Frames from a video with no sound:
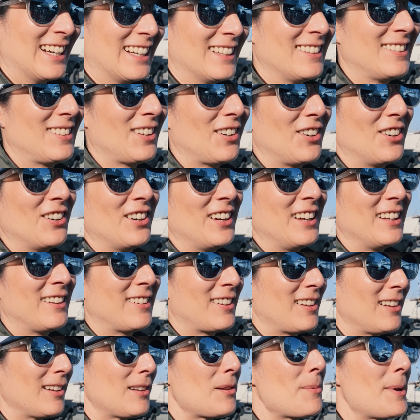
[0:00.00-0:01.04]
So it's
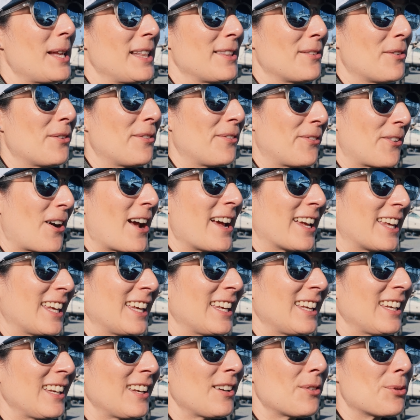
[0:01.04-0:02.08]
a little bit
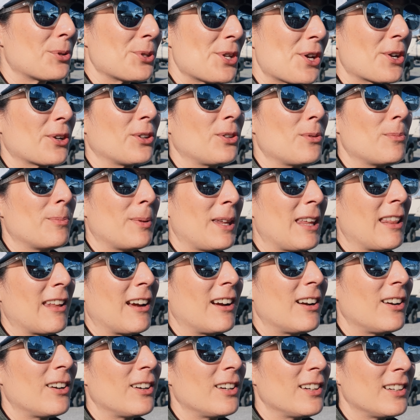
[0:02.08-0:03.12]
nerve-wracking. We're not going to be
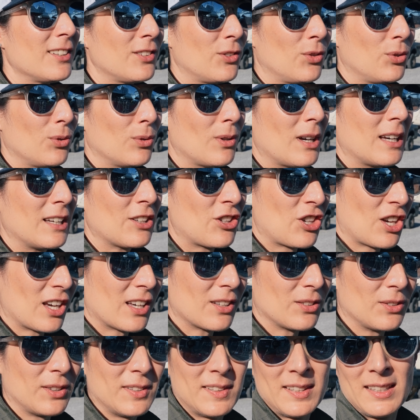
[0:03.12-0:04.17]
there to uh, check
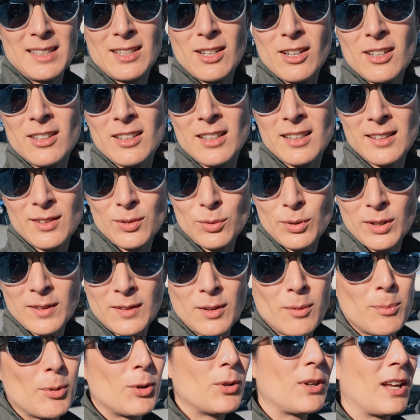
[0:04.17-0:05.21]
on the Seacock as soon as
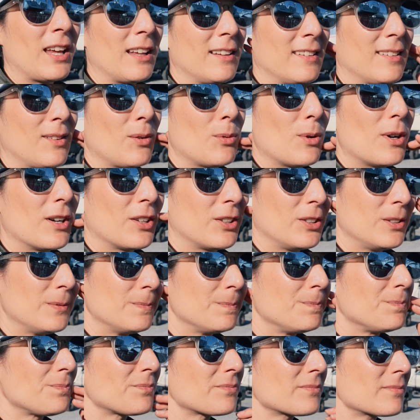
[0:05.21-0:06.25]
the boat hits the water
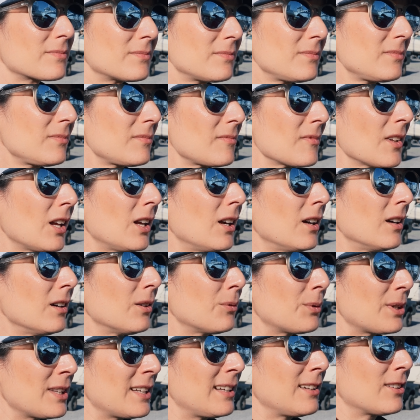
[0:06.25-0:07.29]
uh,
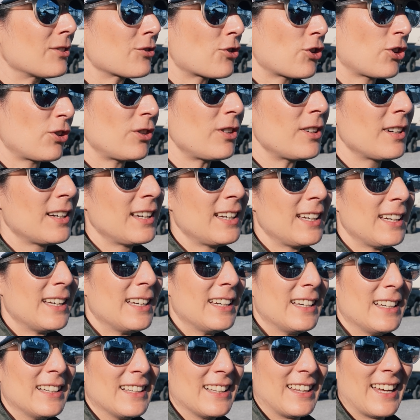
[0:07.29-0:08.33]
when they launch her.
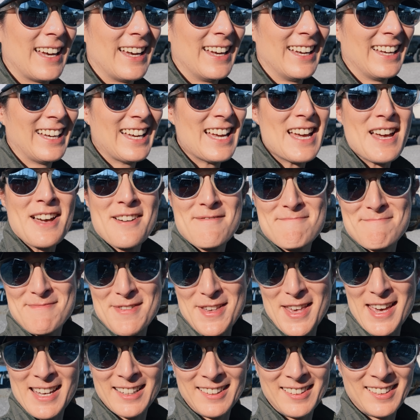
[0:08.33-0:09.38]
but
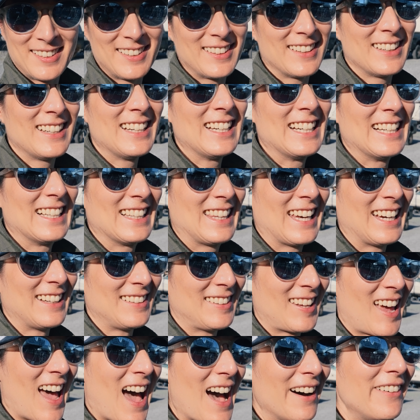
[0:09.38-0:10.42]
that's,
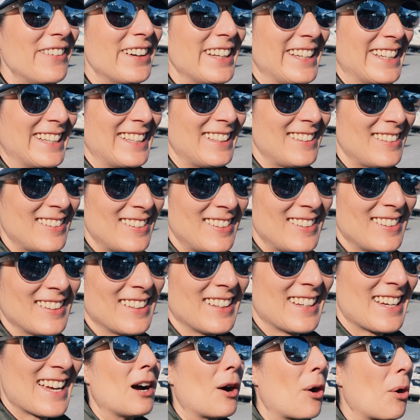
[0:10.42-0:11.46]
that's how it is.
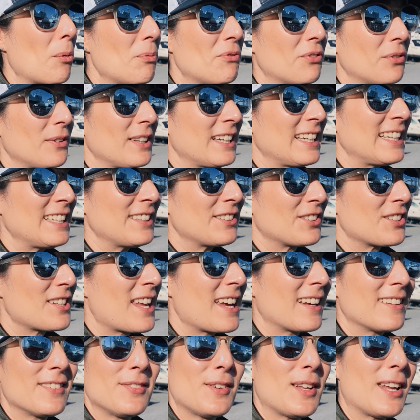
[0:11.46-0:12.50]
Hopefully in our
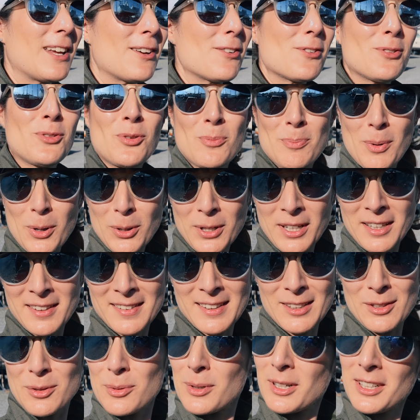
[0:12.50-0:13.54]
next video the boat is
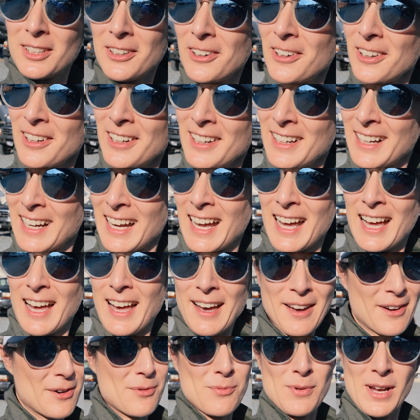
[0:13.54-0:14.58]
in the water.
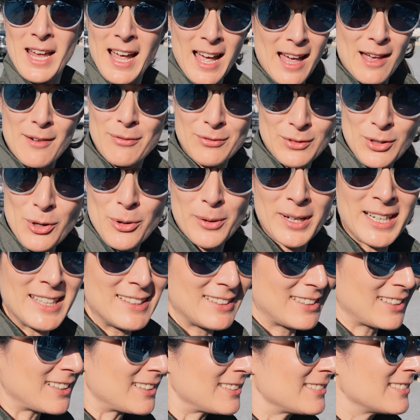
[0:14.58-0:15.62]
Uh, we have no
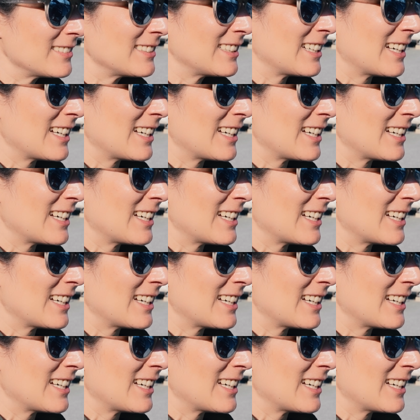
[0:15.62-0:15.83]
idea.